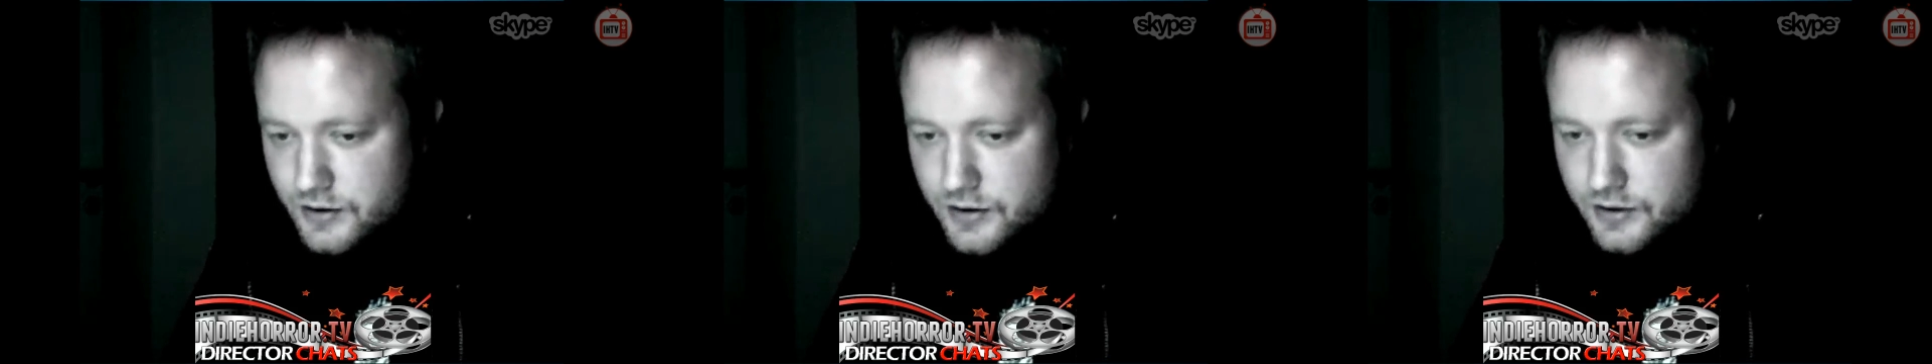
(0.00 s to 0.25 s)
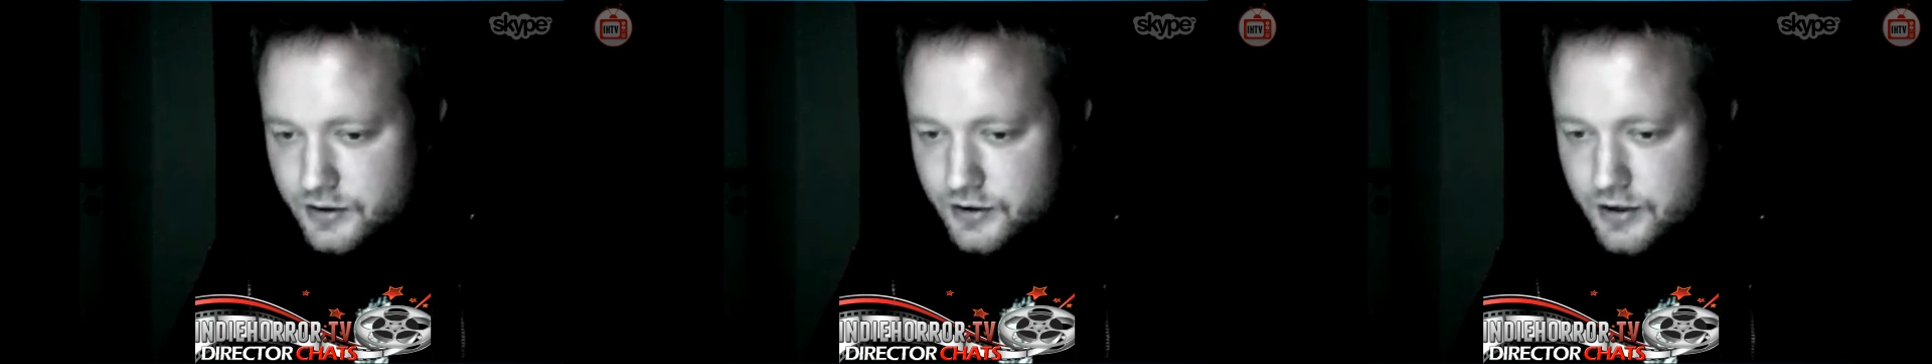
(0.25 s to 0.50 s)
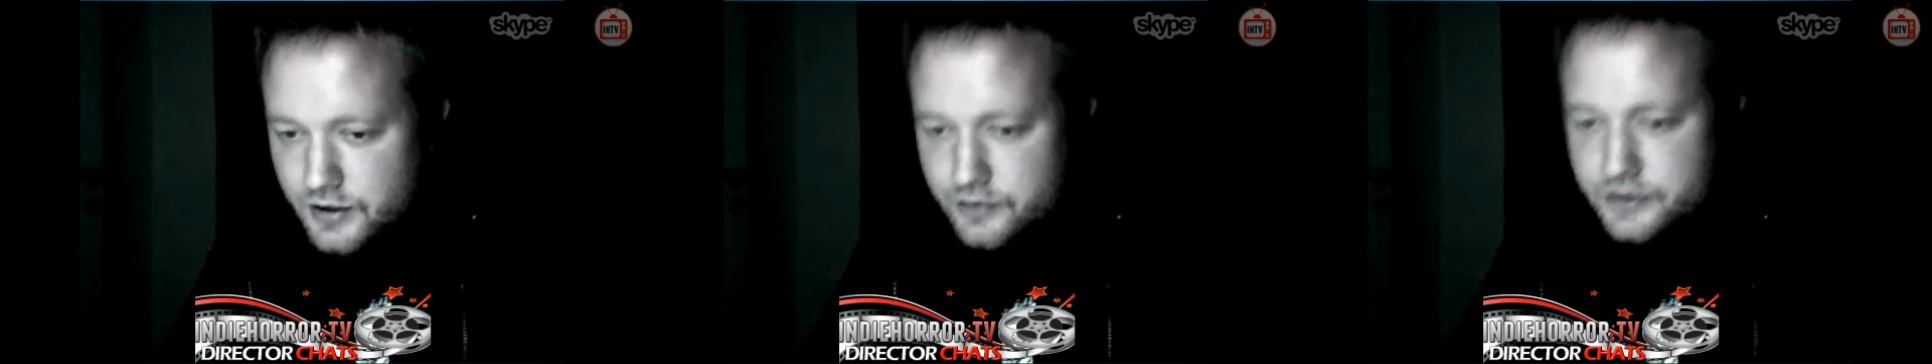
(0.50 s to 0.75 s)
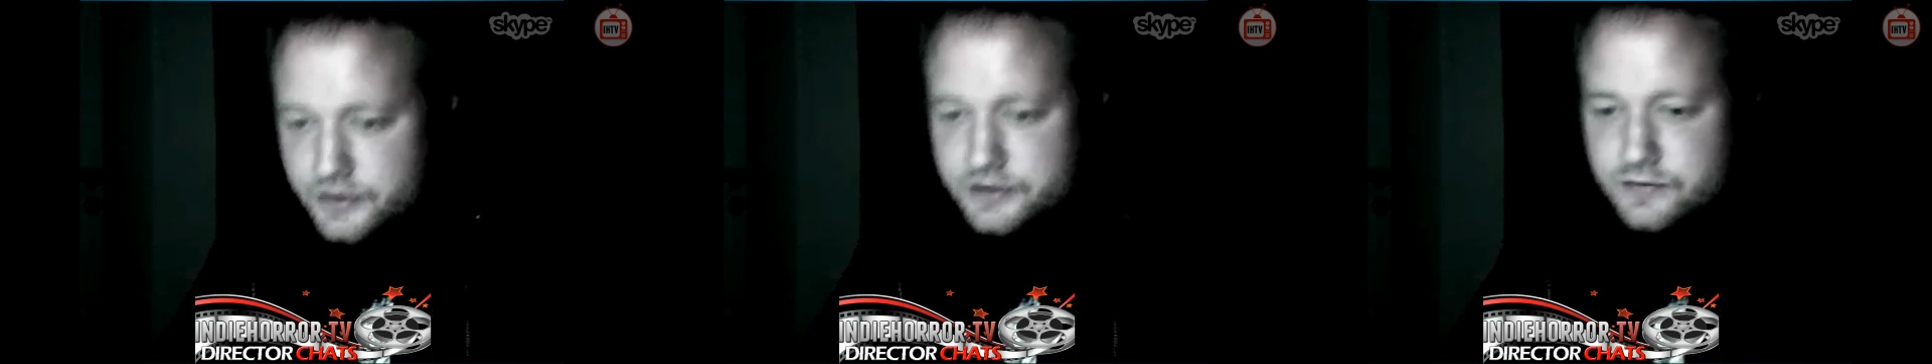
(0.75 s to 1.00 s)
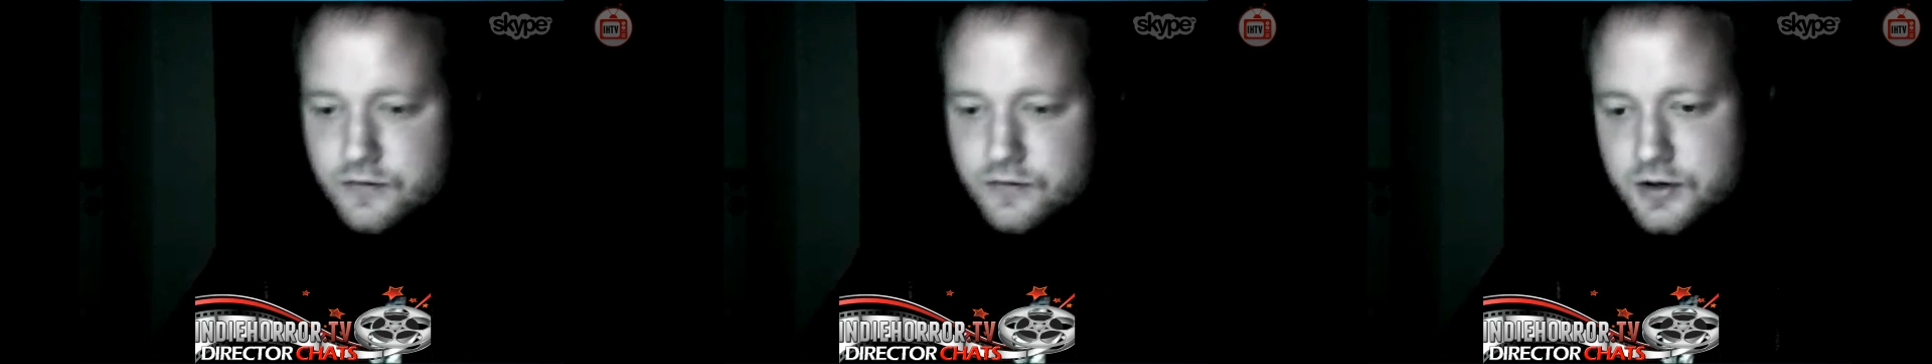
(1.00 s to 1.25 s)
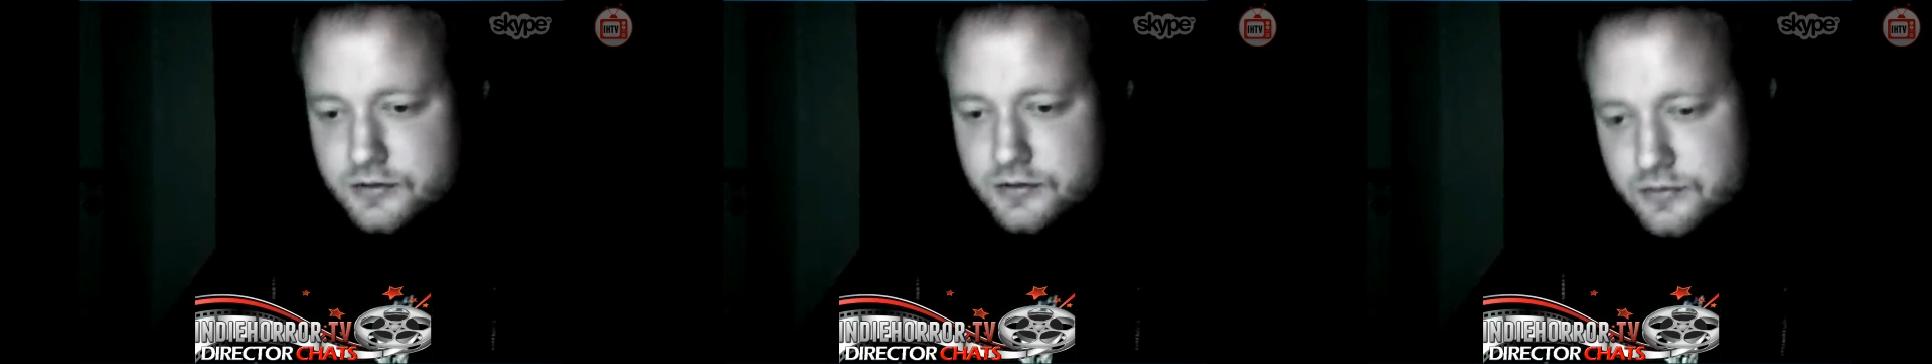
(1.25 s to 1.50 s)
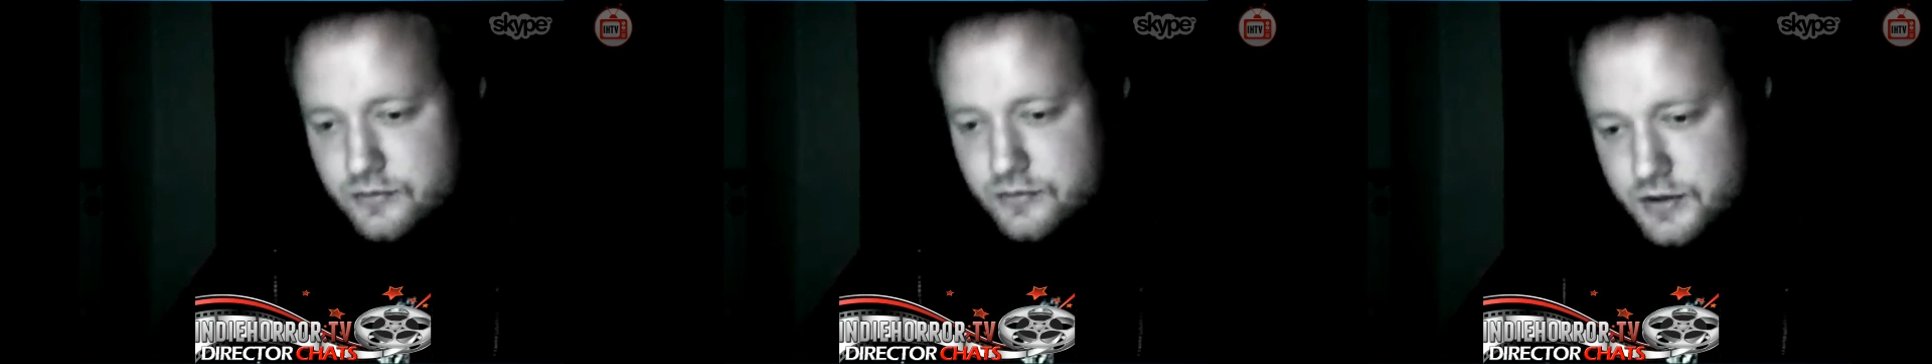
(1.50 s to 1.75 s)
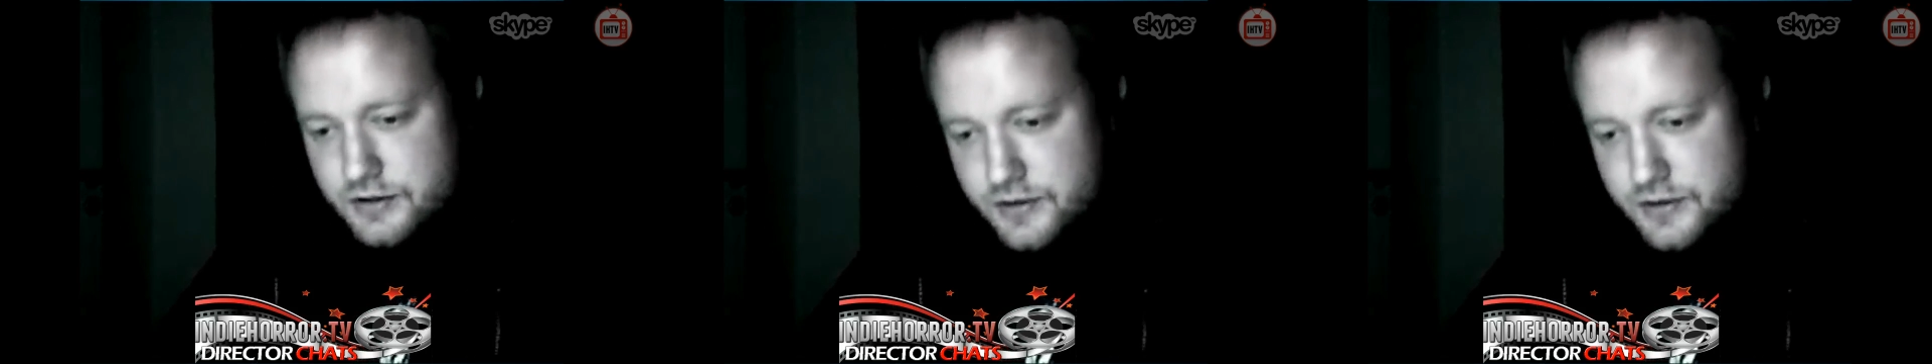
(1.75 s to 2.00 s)
Another question: what
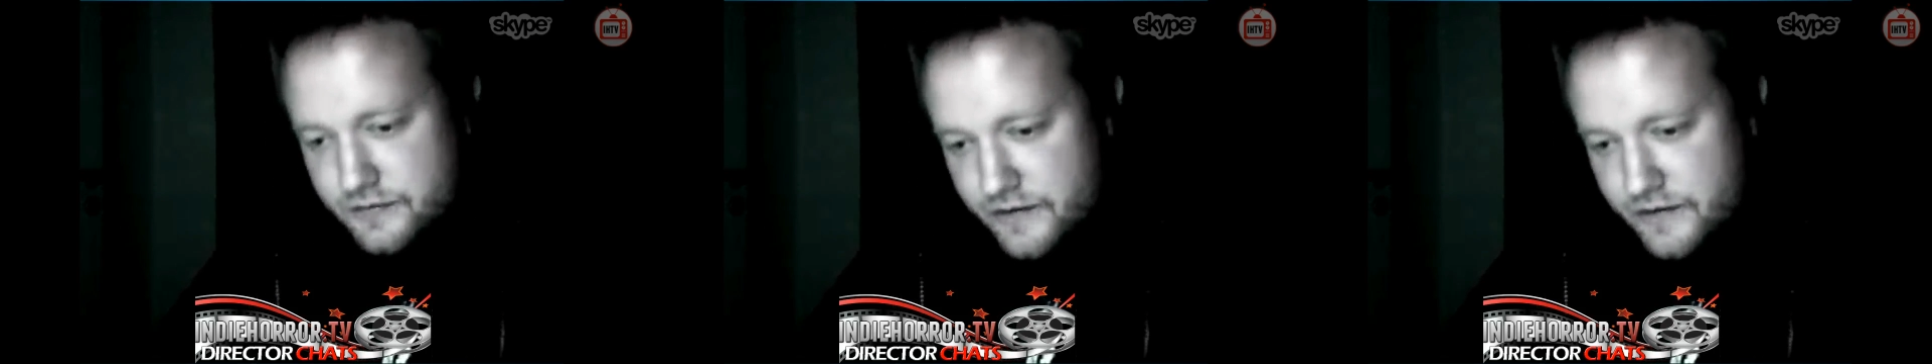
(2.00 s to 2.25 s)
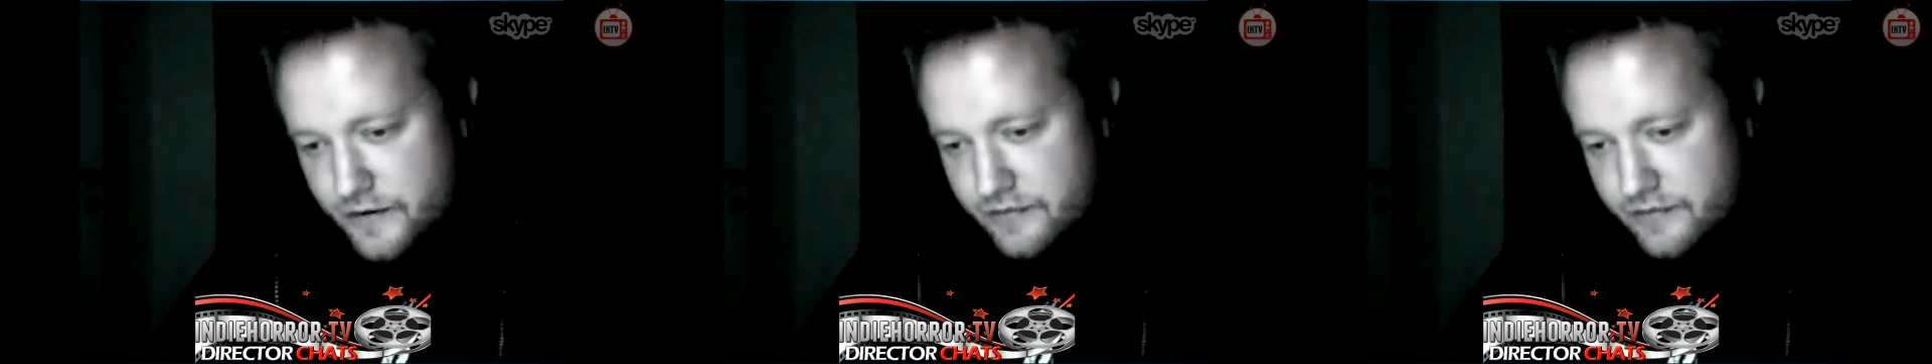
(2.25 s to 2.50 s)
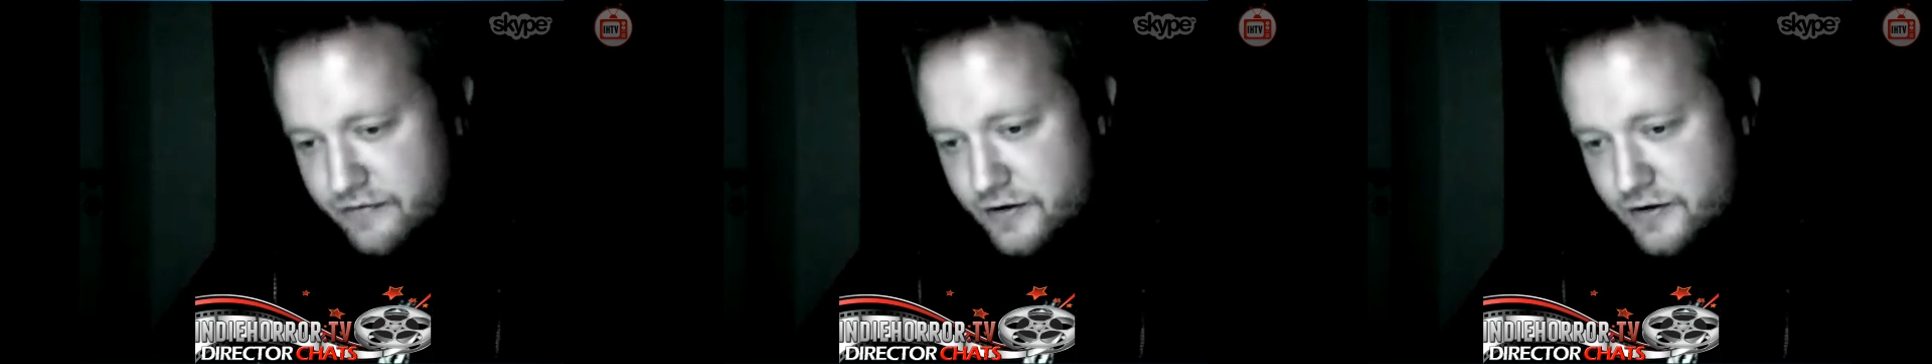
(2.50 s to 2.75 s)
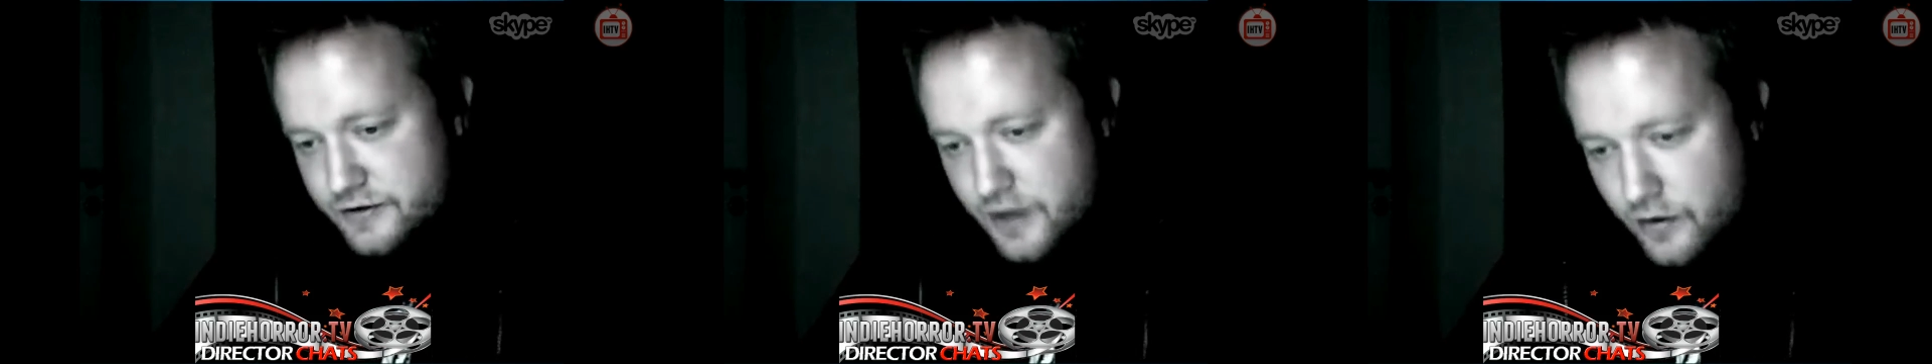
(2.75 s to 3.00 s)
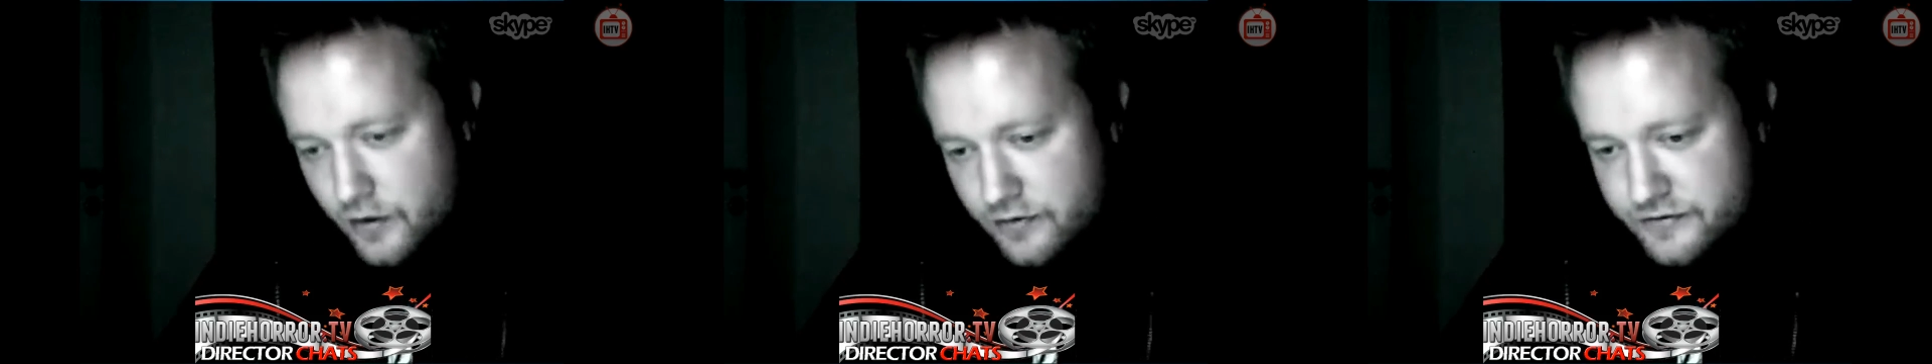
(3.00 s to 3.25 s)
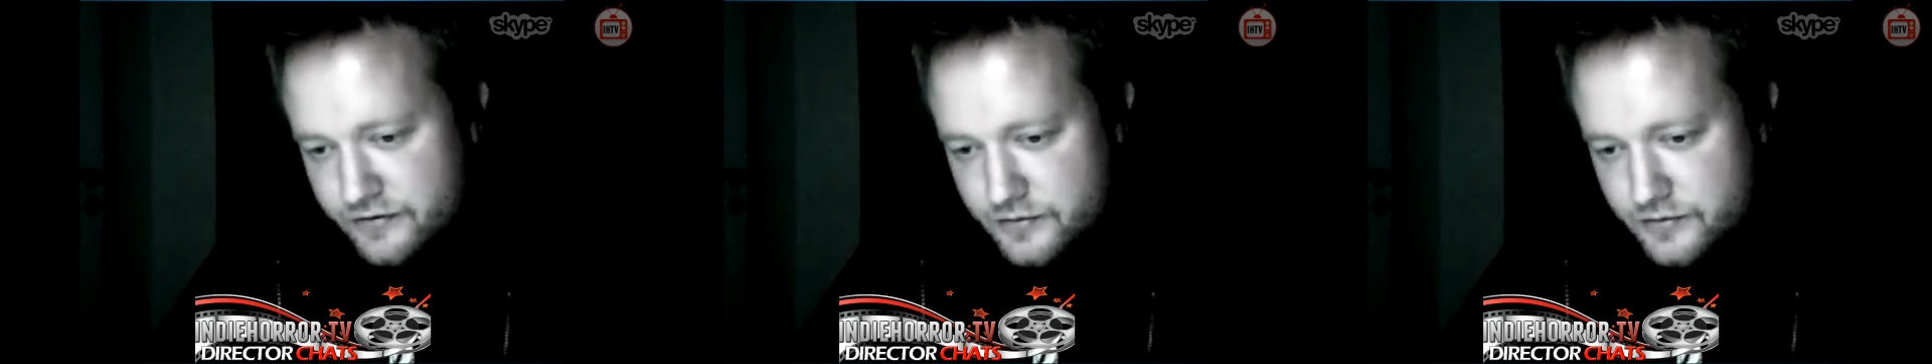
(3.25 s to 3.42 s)
was the very first horror film you